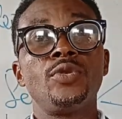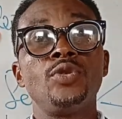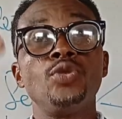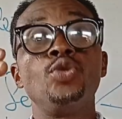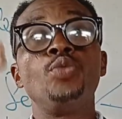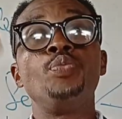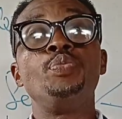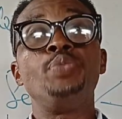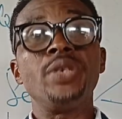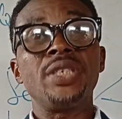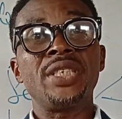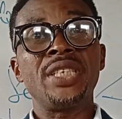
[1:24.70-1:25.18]
do
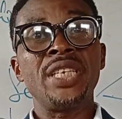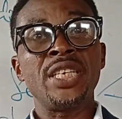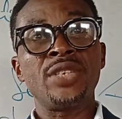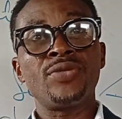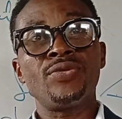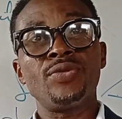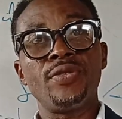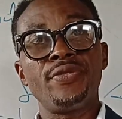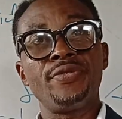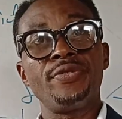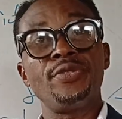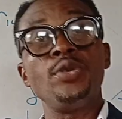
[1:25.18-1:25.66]
business
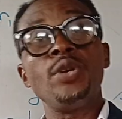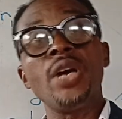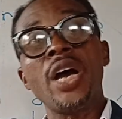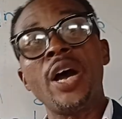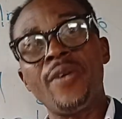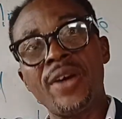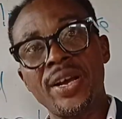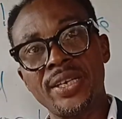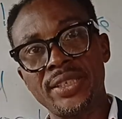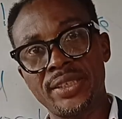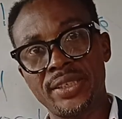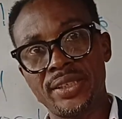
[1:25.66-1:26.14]
for a few
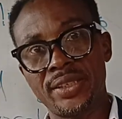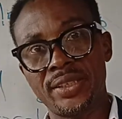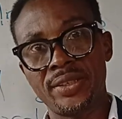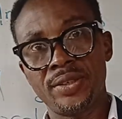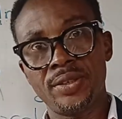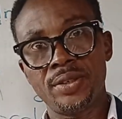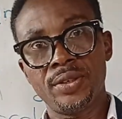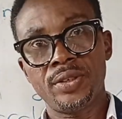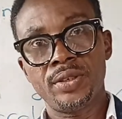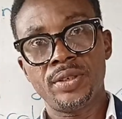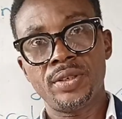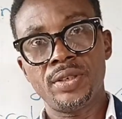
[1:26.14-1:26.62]
hours,
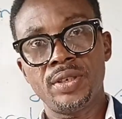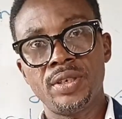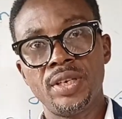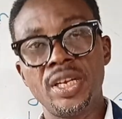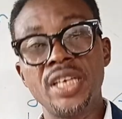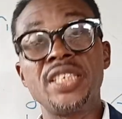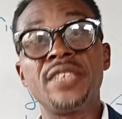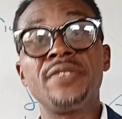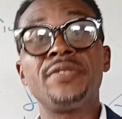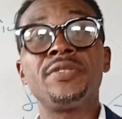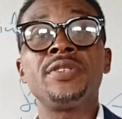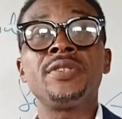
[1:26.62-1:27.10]

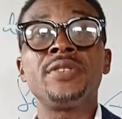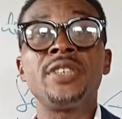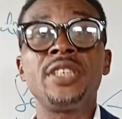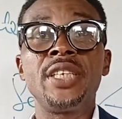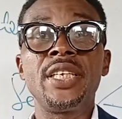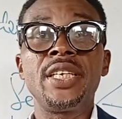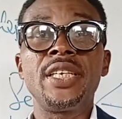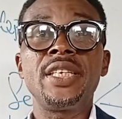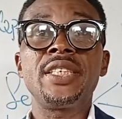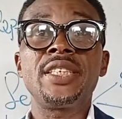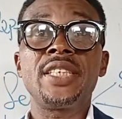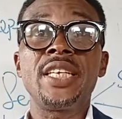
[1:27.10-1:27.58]
let's even
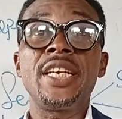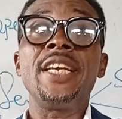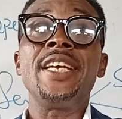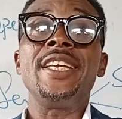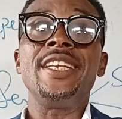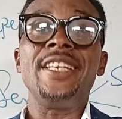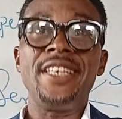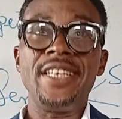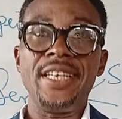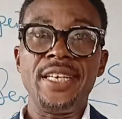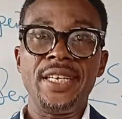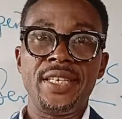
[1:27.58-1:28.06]
say
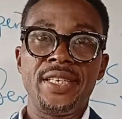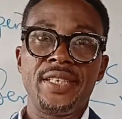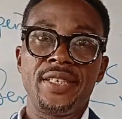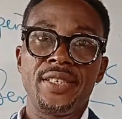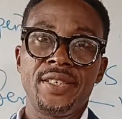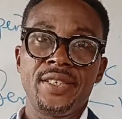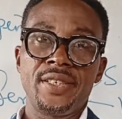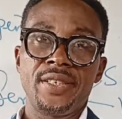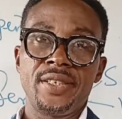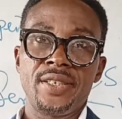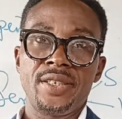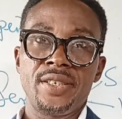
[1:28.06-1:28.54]
a day,
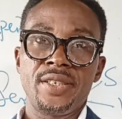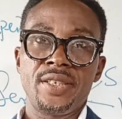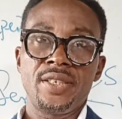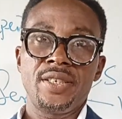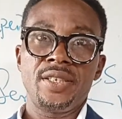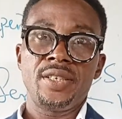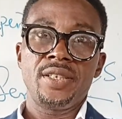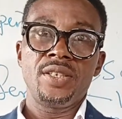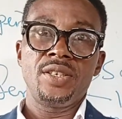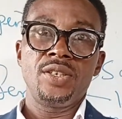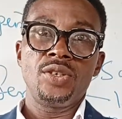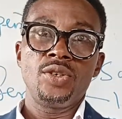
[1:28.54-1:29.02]

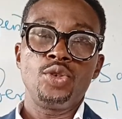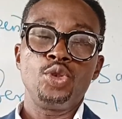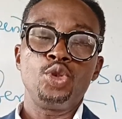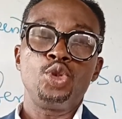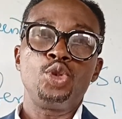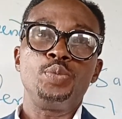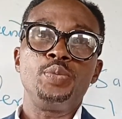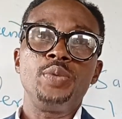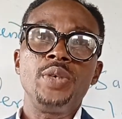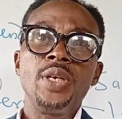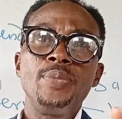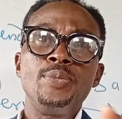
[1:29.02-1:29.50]
you
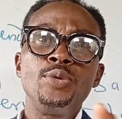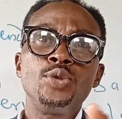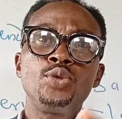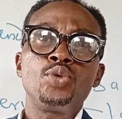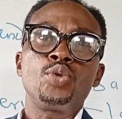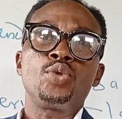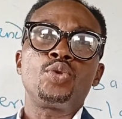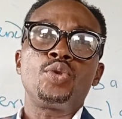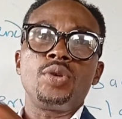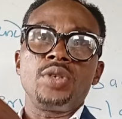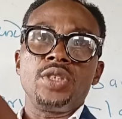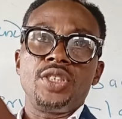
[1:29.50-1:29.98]
should be able to
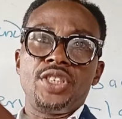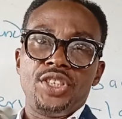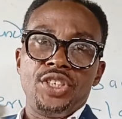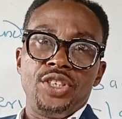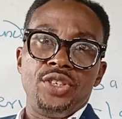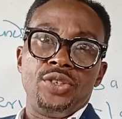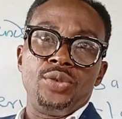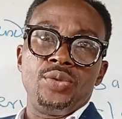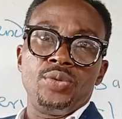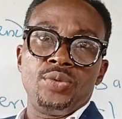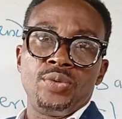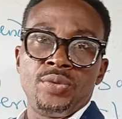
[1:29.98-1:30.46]

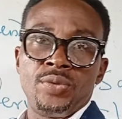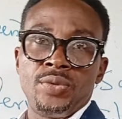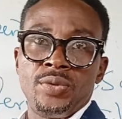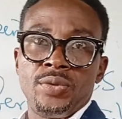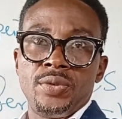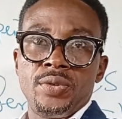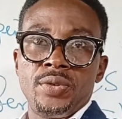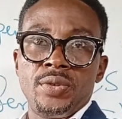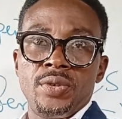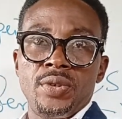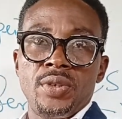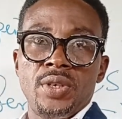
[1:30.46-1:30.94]
continue
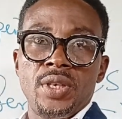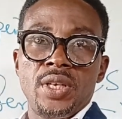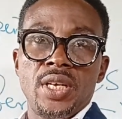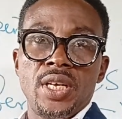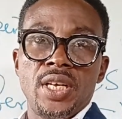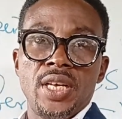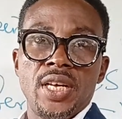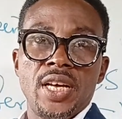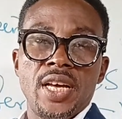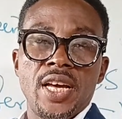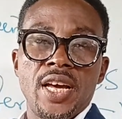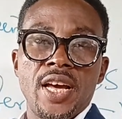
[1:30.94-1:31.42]

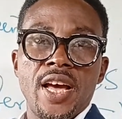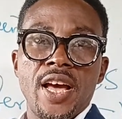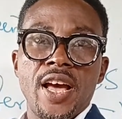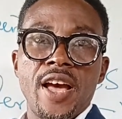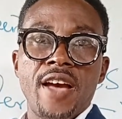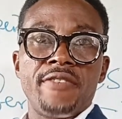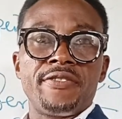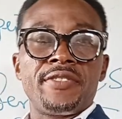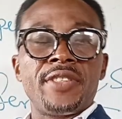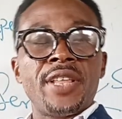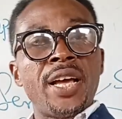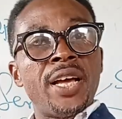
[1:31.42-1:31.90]

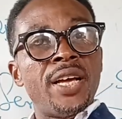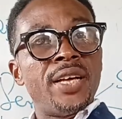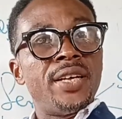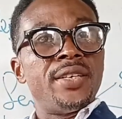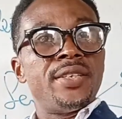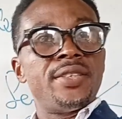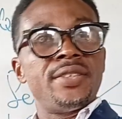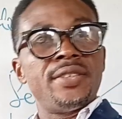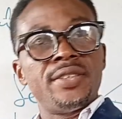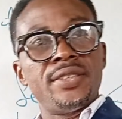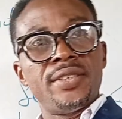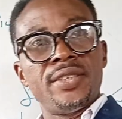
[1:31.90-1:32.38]
after
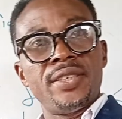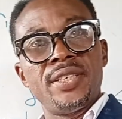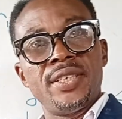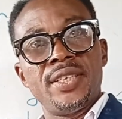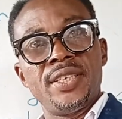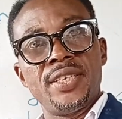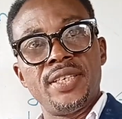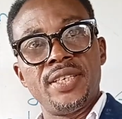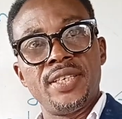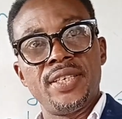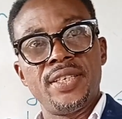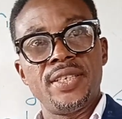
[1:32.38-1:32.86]

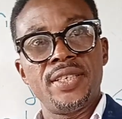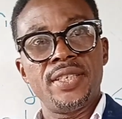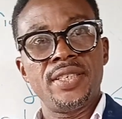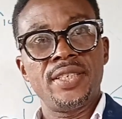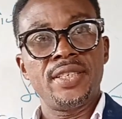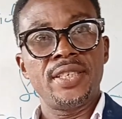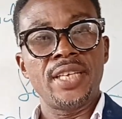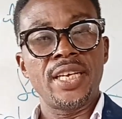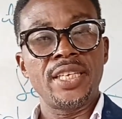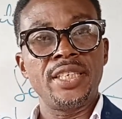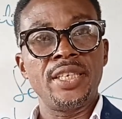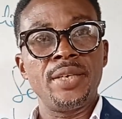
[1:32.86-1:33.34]

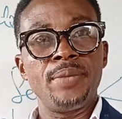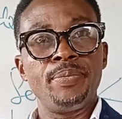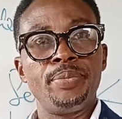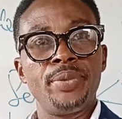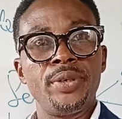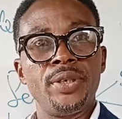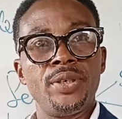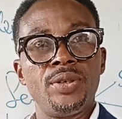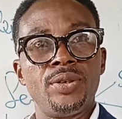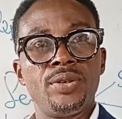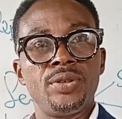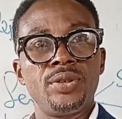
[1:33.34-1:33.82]
certain
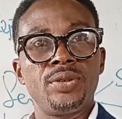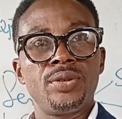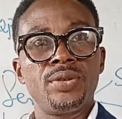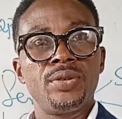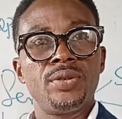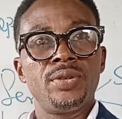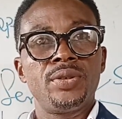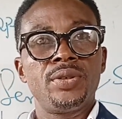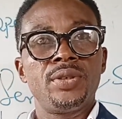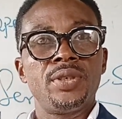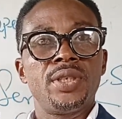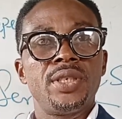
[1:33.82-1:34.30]
period,
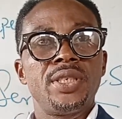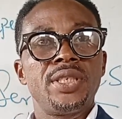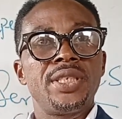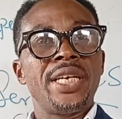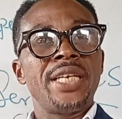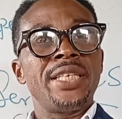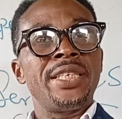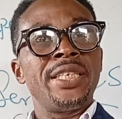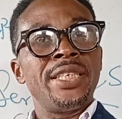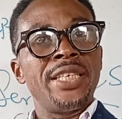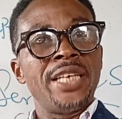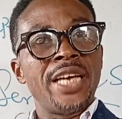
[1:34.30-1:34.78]

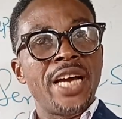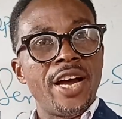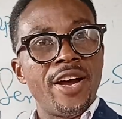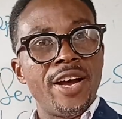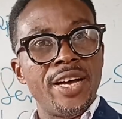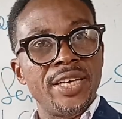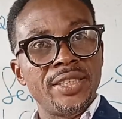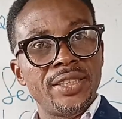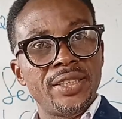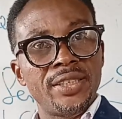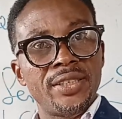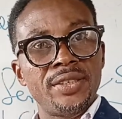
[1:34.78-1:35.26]
certain
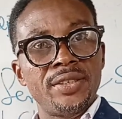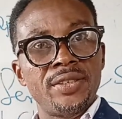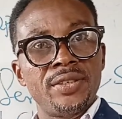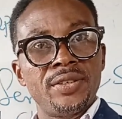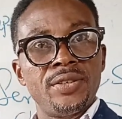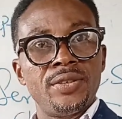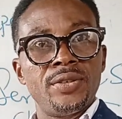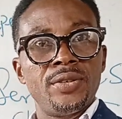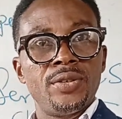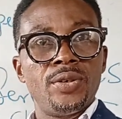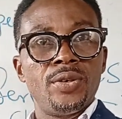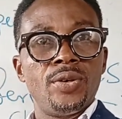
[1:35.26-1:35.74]
hours,
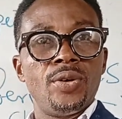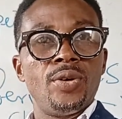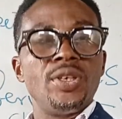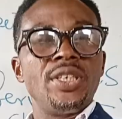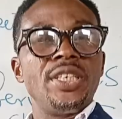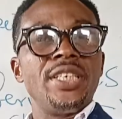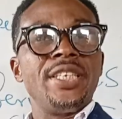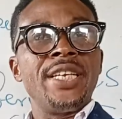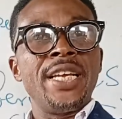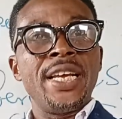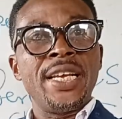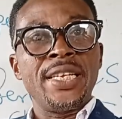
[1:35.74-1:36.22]
or the
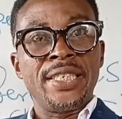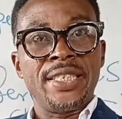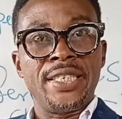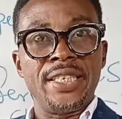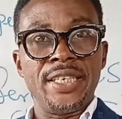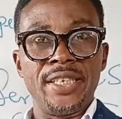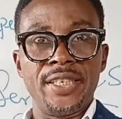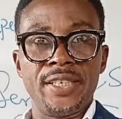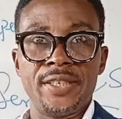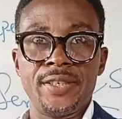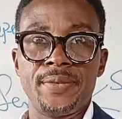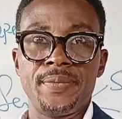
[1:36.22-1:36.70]
next
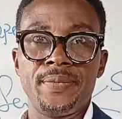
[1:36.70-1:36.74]
day.